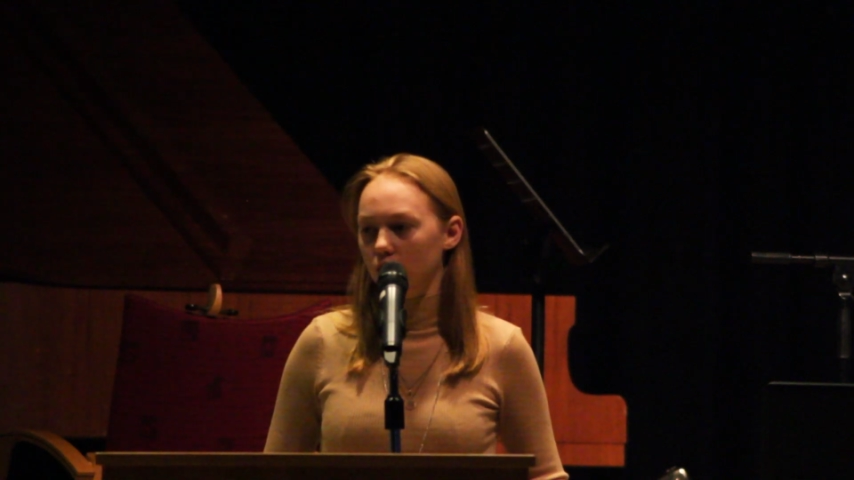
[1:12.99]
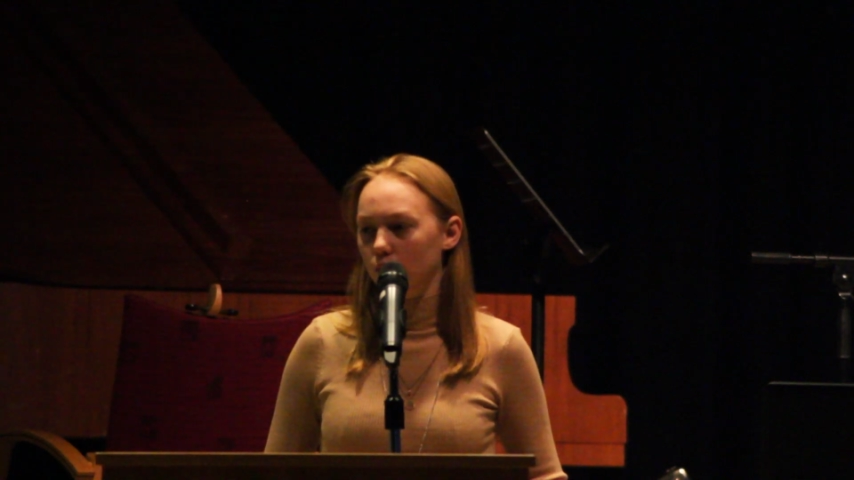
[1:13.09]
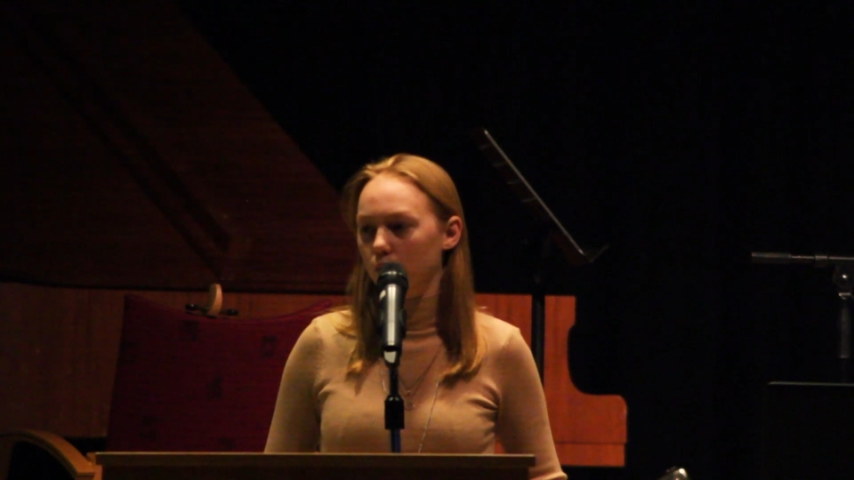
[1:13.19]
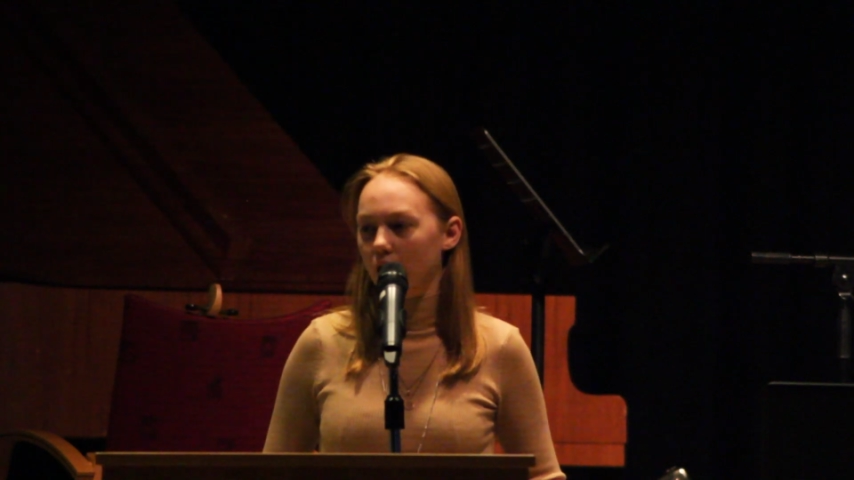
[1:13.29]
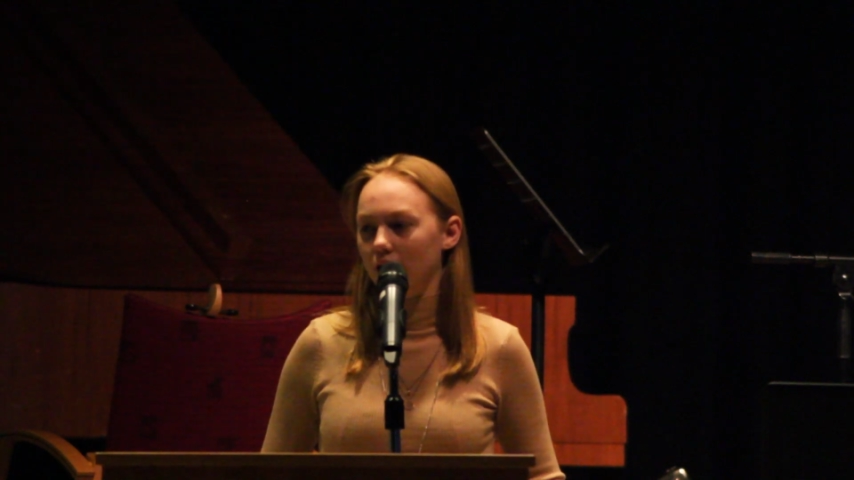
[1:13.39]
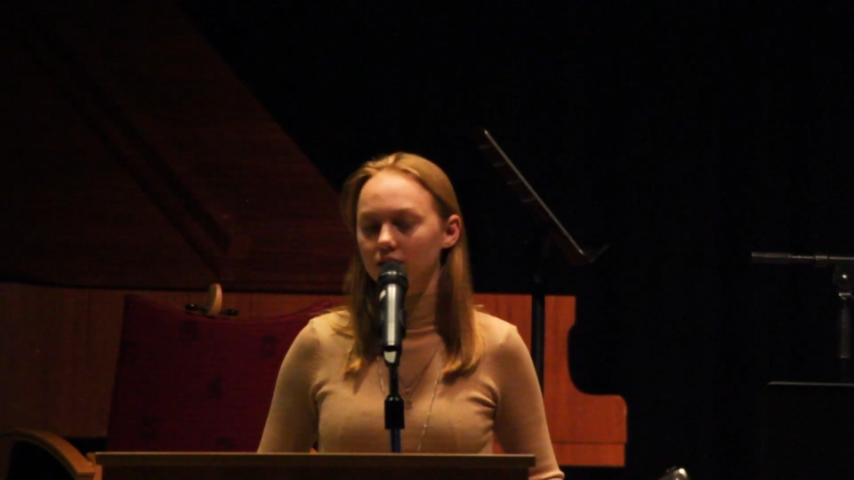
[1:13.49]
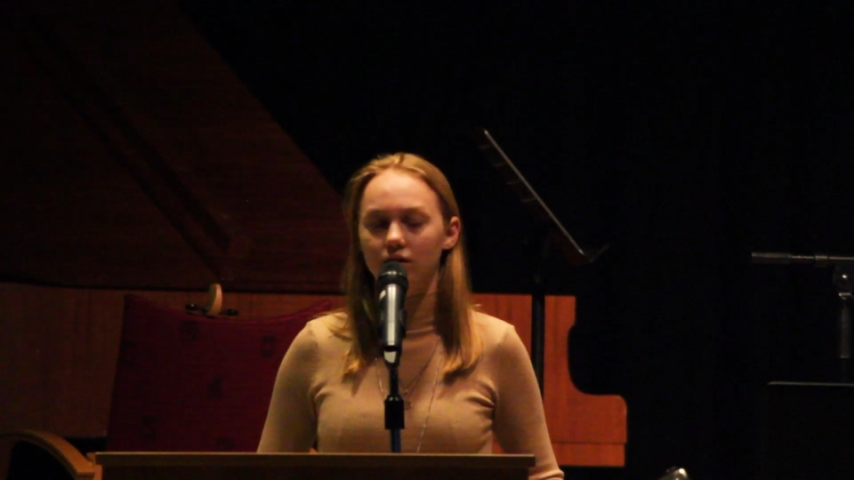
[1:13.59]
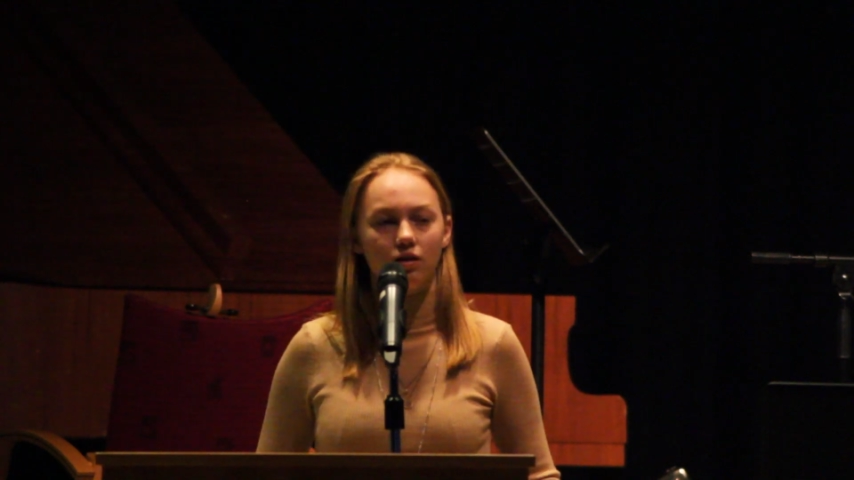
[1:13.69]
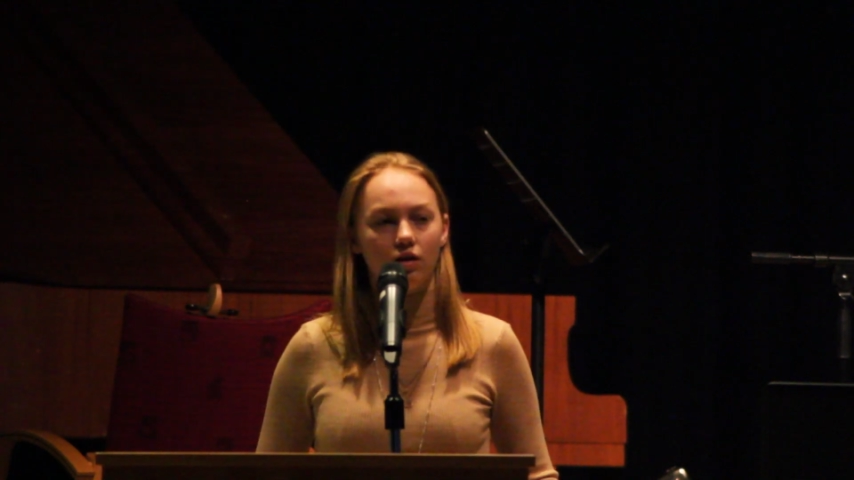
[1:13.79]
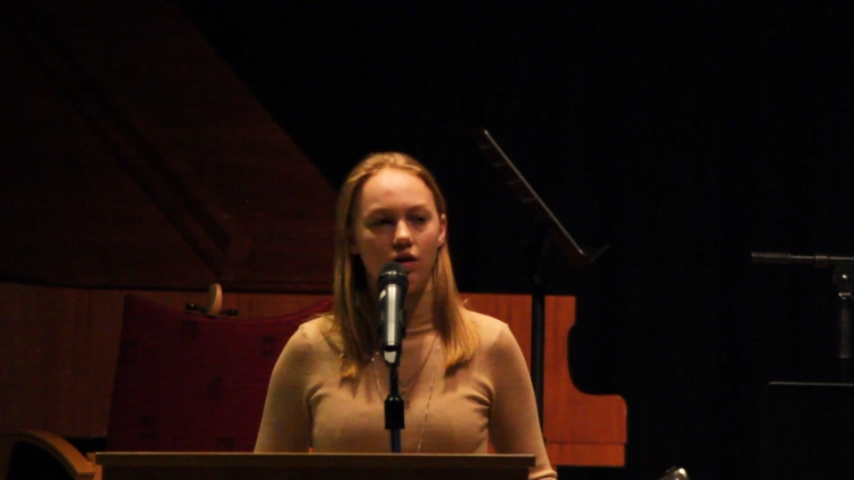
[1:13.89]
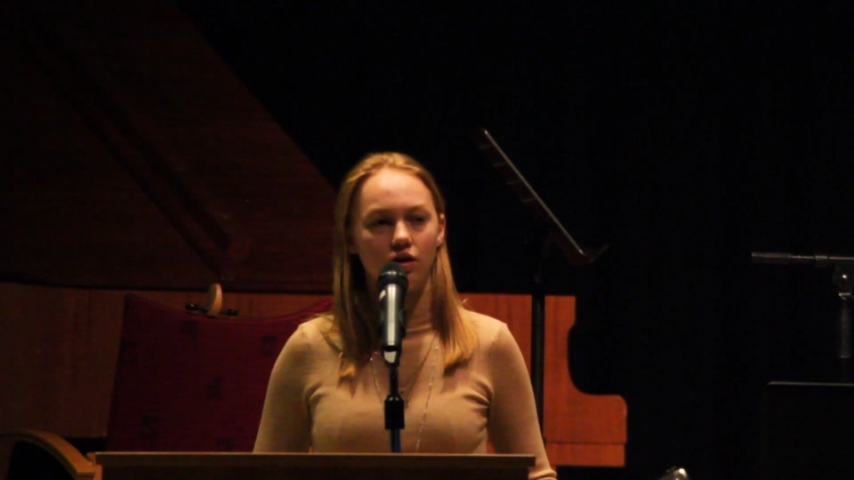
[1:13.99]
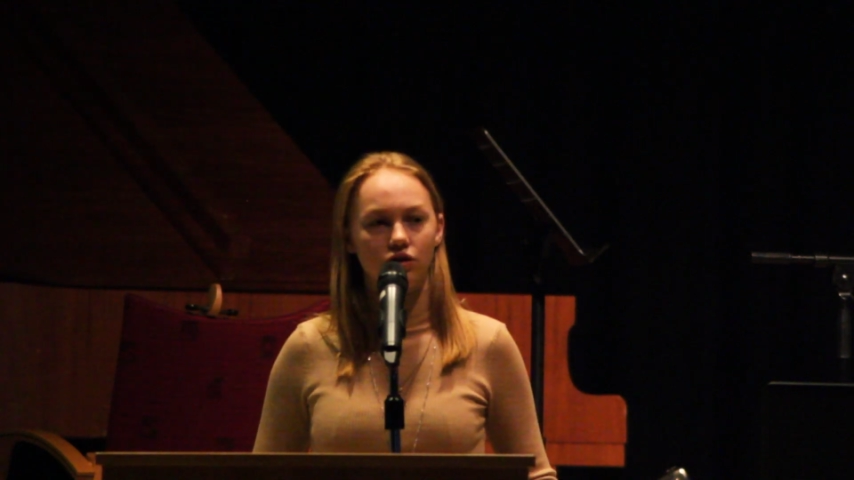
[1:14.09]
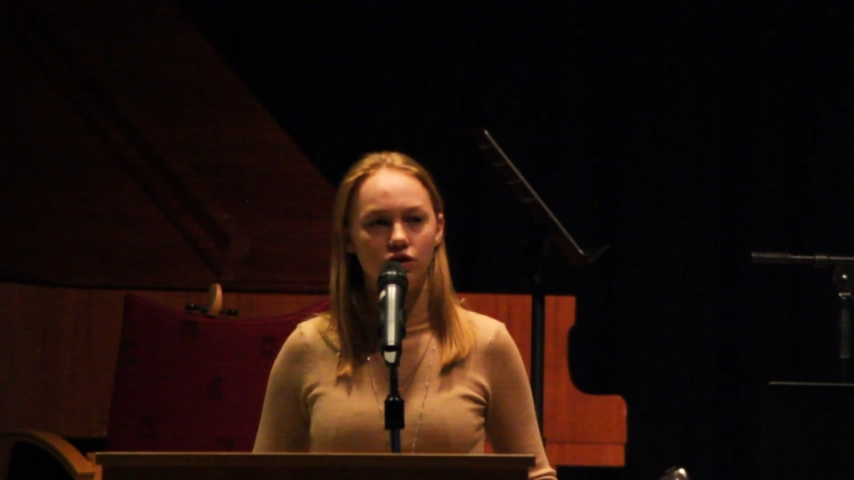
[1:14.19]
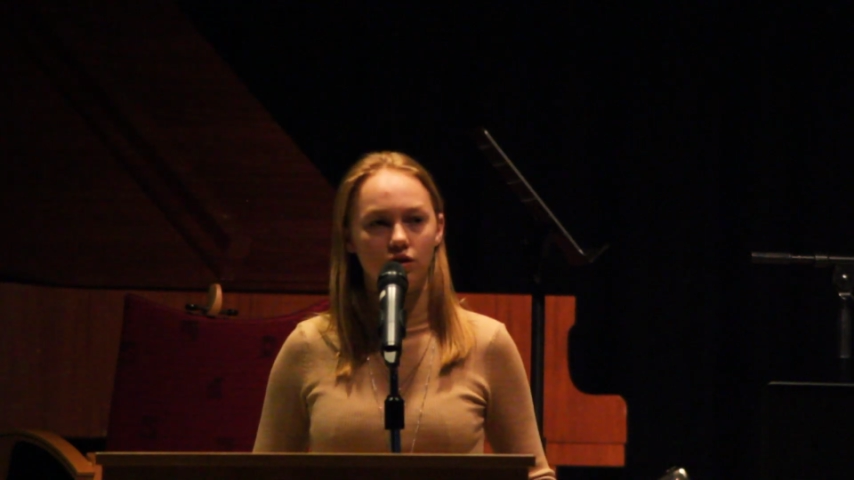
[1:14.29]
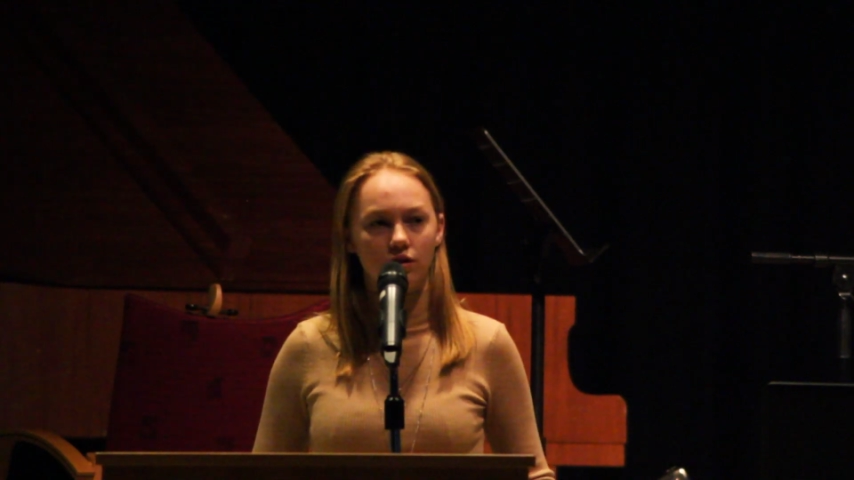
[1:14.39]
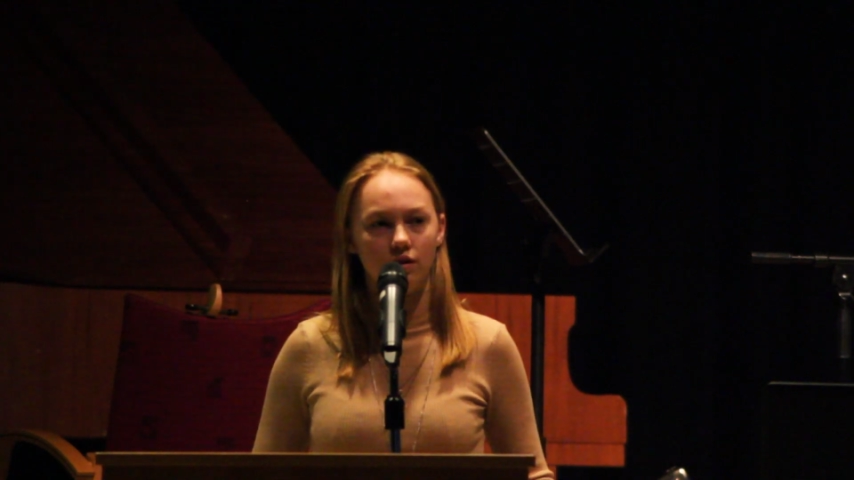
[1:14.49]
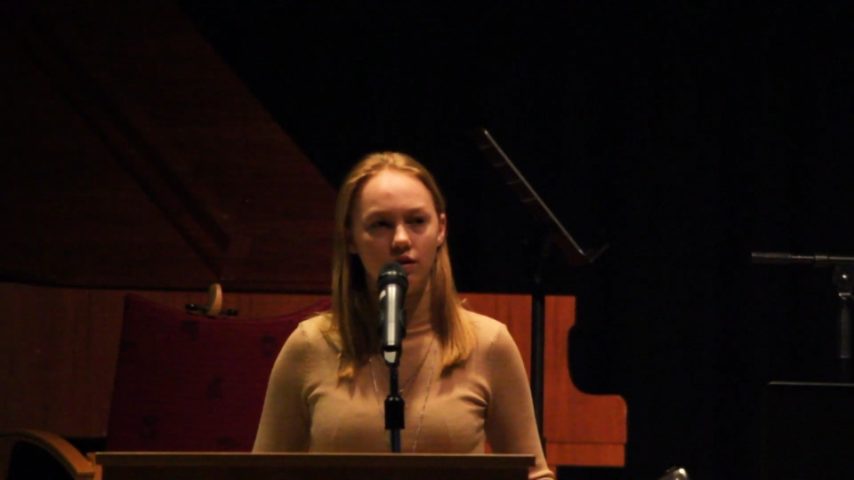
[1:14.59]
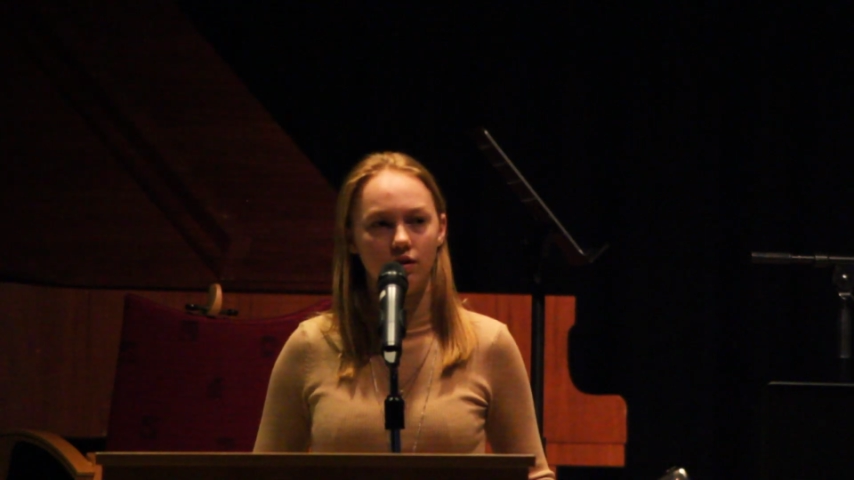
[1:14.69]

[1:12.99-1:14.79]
quite the large,